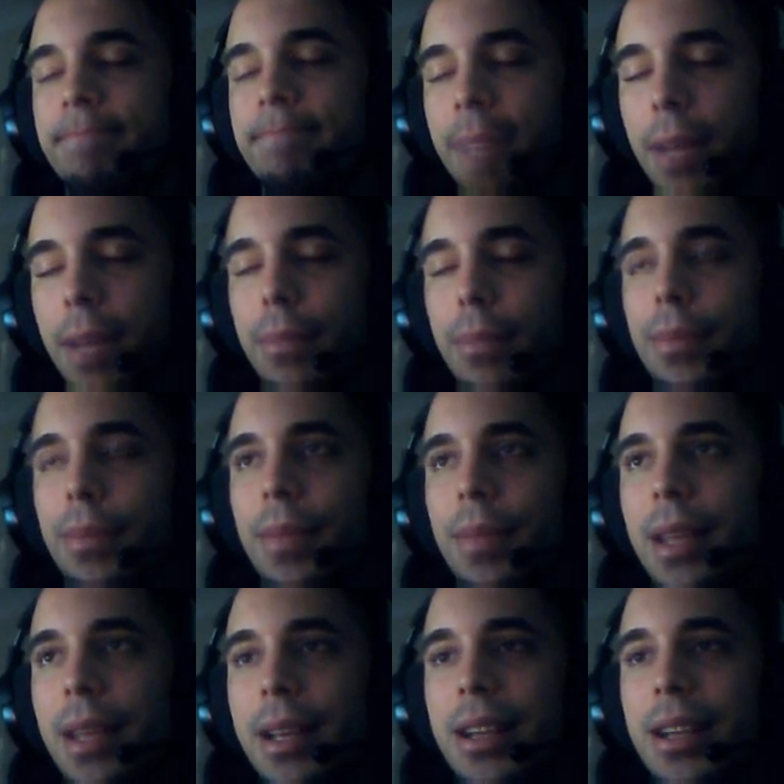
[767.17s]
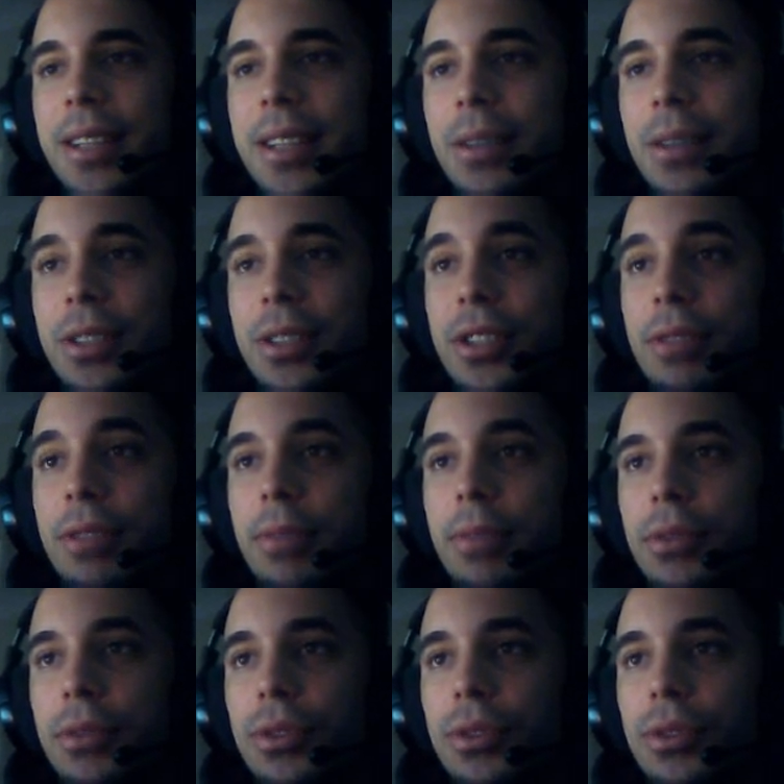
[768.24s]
Yep, that was a tough pill to